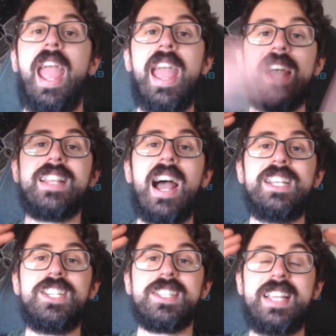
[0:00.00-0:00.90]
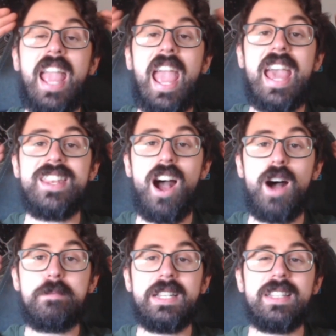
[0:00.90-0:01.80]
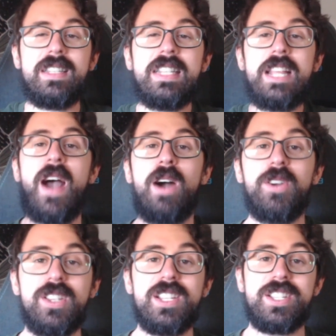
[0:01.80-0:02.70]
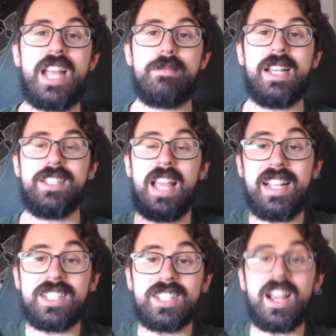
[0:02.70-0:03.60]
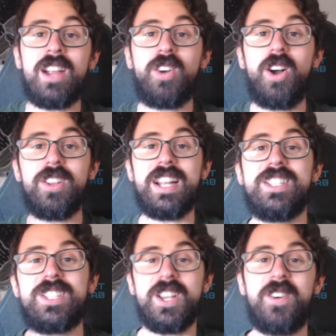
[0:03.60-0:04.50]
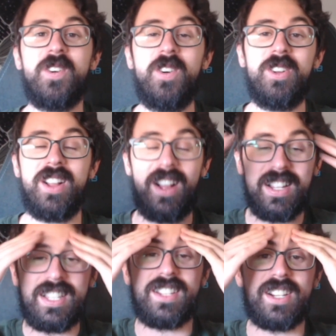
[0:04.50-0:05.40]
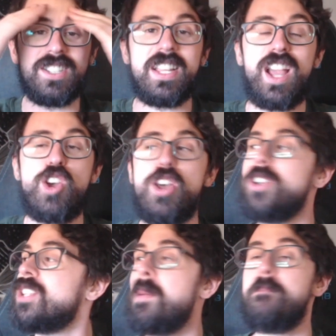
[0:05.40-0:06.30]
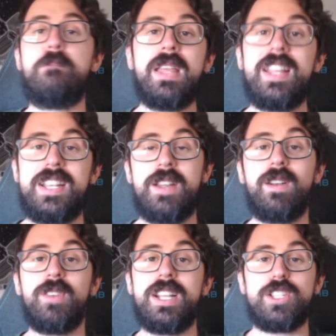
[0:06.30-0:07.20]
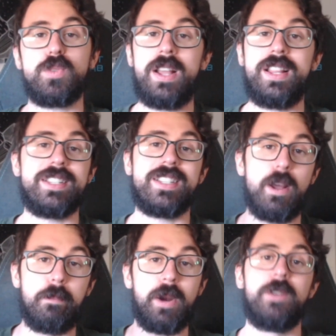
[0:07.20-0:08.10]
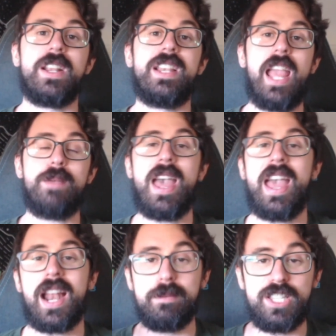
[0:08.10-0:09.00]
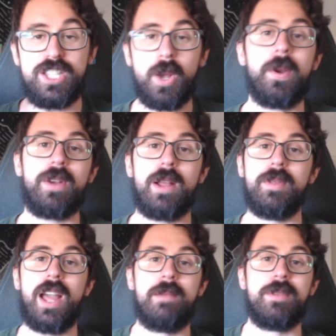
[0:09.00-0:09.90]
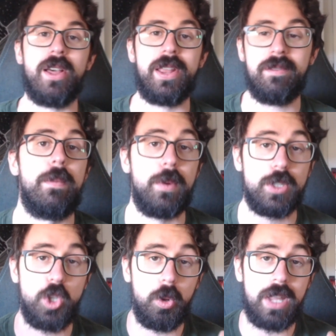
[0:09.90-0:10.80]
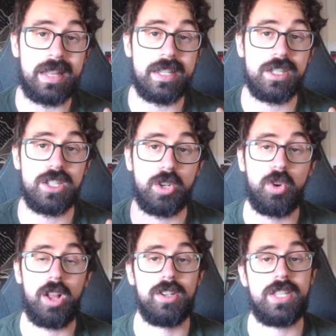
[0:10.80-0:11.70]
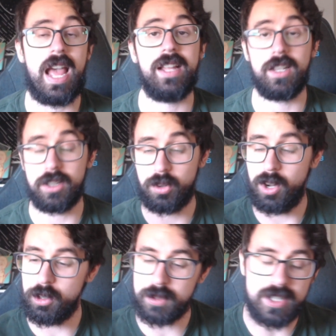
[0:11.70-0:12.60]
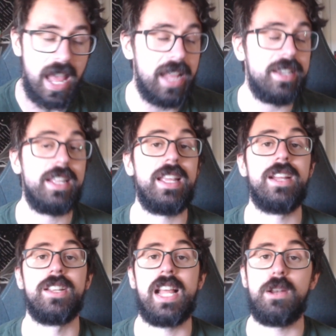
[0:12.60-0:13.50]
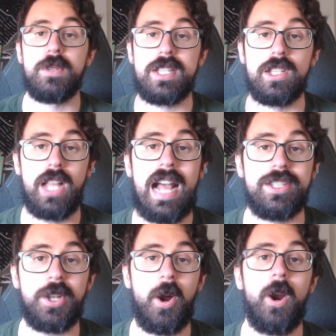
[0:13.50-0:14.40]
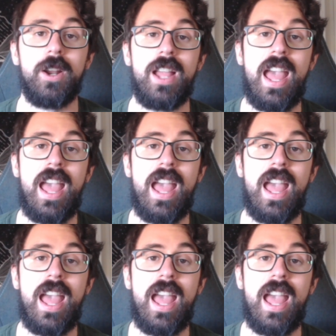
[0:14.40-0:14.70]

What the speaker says: And I just cannot believe how good this name is. It's SKYCRAWLER, it's so cool. There's like a billion different reasons why this is the perfect name, and I'm so incredibly hyped on it. And we were told that this is the Crawler's end, that the Crawler was ending here, that it was his last arc.